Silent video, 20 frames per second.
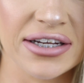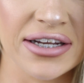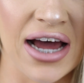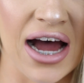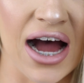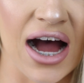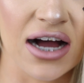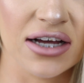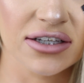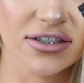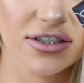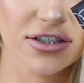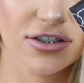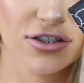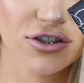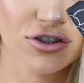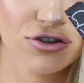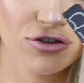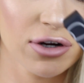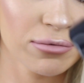NARS
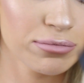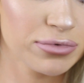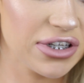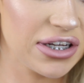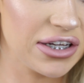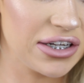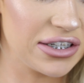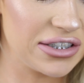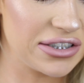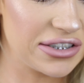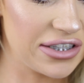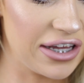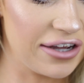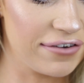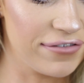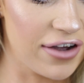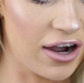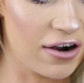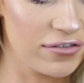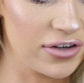Stripped. It is
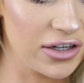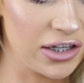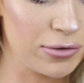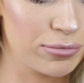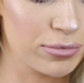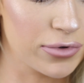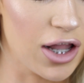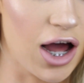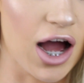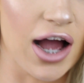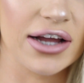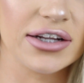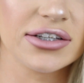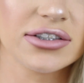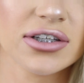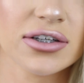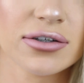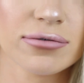their Velvet Lip Glide.